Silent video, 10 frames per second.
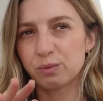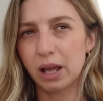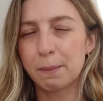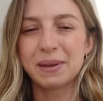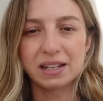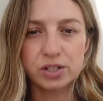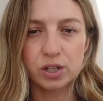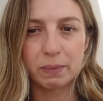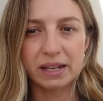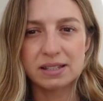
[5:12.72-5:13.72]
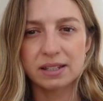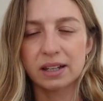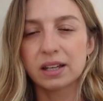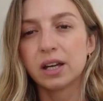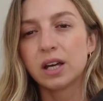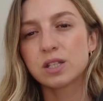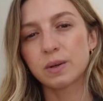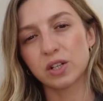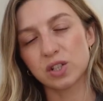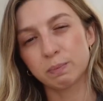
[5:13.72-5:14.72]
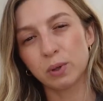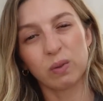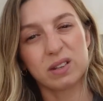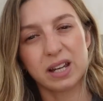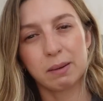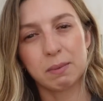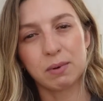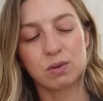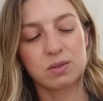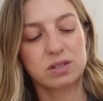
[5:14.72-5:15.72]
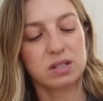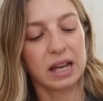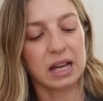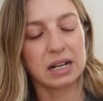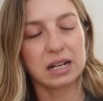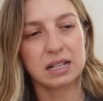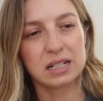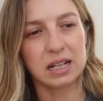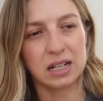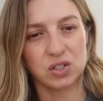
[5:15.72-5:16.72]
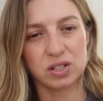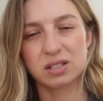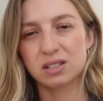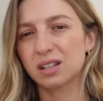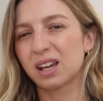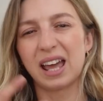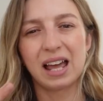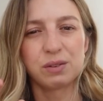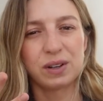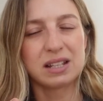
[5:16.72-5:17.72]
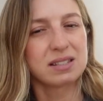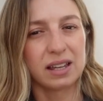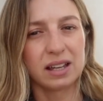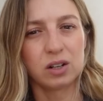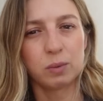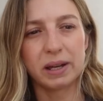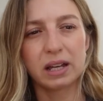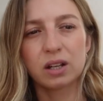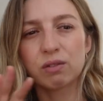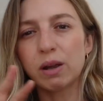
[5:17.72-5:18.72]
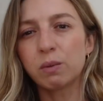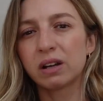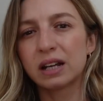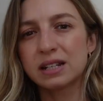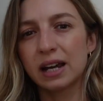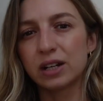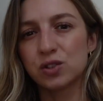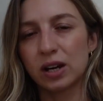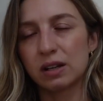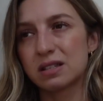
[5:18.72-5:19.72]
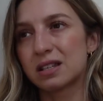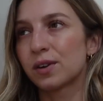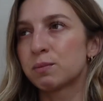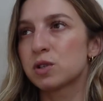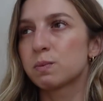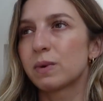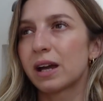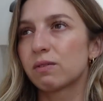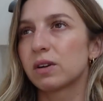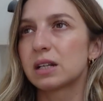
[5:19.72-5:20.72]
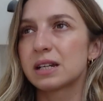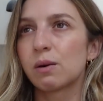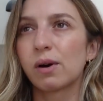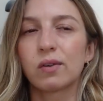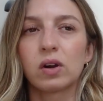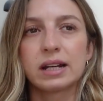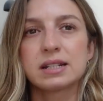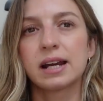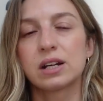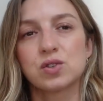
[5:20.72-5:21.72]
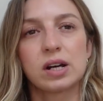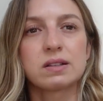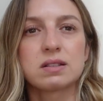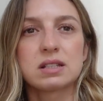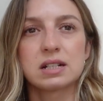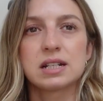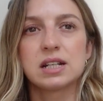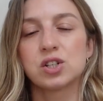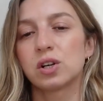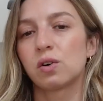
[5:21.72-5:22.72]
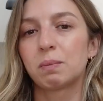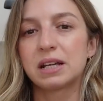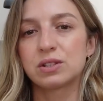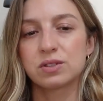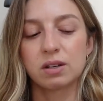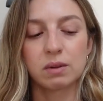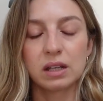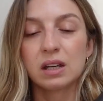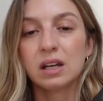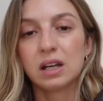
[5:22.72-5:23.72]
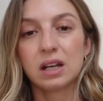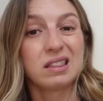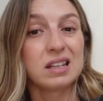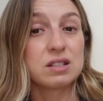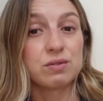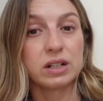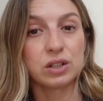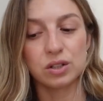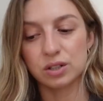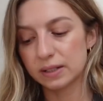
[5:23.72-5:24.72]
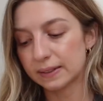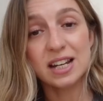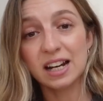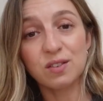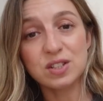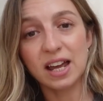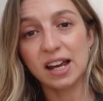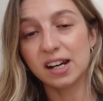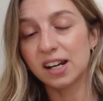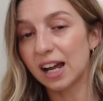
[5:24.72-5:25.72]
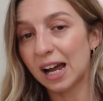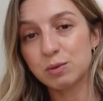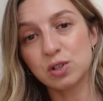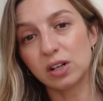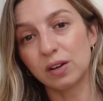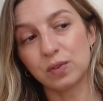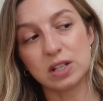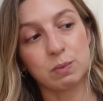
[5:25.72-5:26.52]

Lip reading: a bit too basic, so I can just put on the Tabby Boots and it just kind of elevates it a little bit. Great with like tailored trousers. If I'm just having a day where I've got like tailored trousers and a t-shirt or a blazer or something, these are really good. 10 out of 10, absolutely love these